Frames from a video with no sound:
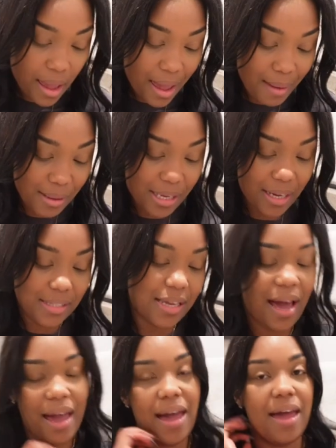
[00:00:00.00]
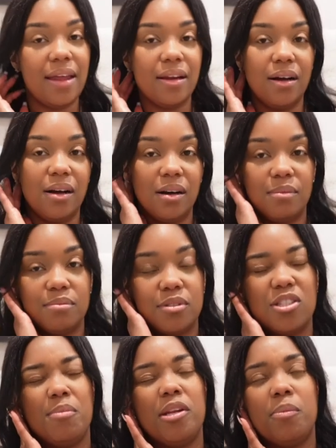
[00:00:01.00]
And because I had
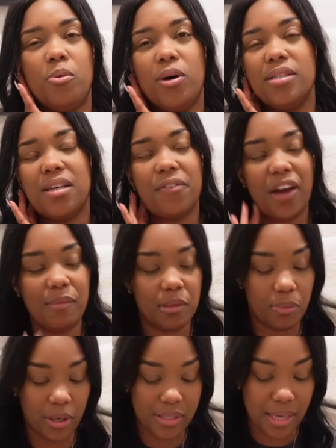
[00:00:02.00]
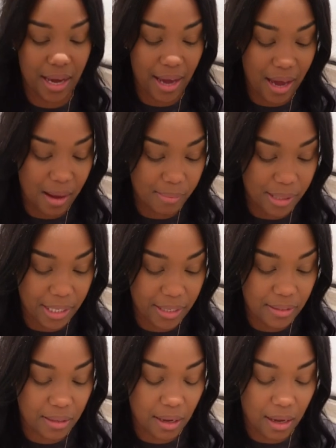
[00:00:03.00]
so many points, I forgot how many points I had, but
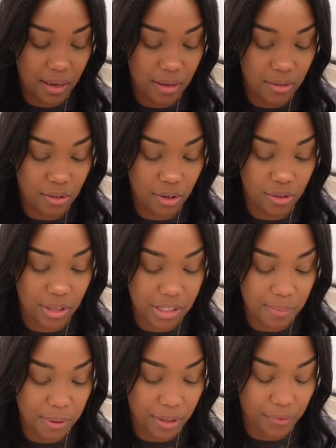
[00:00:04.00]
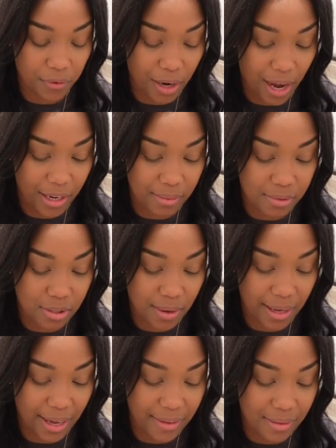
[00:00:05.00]
you know you get to pick a free item. So
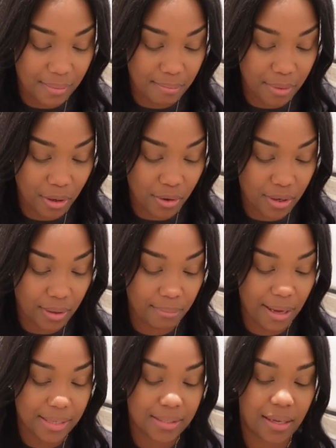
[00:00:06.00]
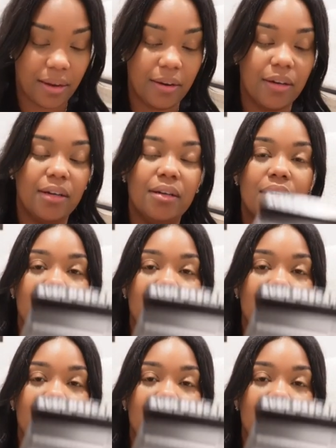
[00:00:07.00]
I got the Milk mascara,